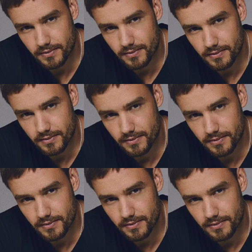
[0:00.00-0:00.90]

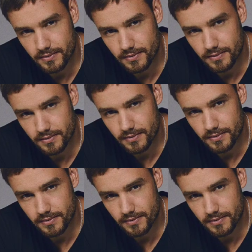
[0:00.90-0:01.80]

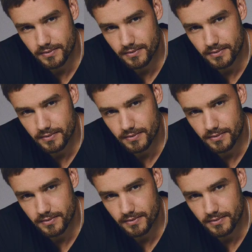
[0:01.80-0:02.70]

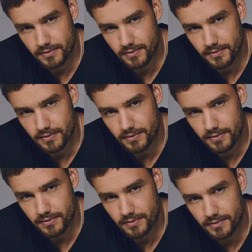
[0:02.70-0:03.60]

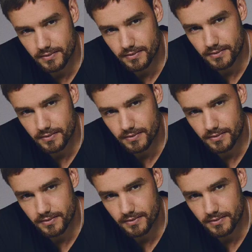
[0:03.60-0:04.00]
(silent)